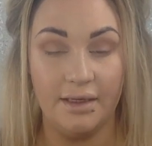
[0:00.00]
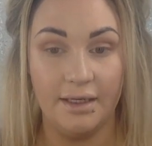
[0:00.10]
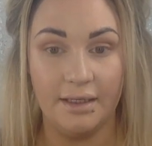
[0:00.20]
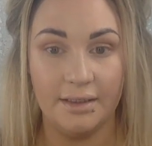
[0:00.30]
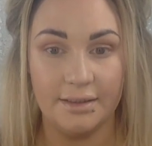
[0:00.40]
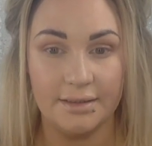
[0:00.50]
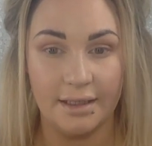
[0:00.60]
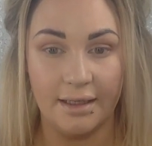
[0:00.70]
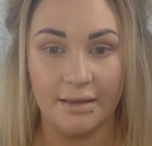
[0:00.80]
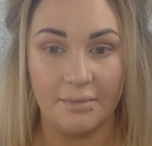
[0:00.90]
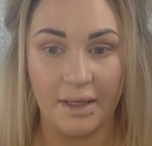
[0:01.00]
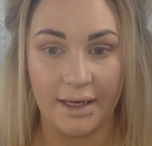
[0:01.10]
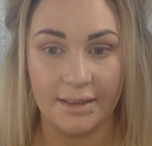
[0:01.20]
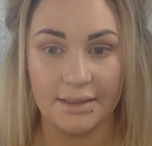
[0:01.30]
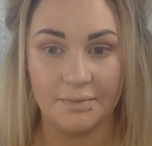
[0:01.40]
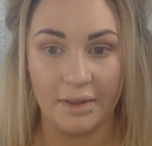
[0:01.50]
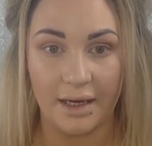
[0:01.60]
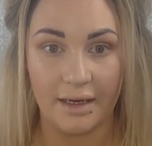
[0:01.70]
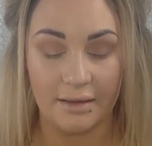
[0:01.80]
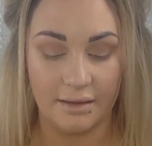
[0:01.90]
It is like the blackest
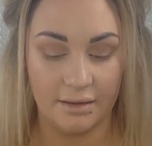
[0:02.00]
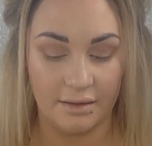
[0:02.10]
black.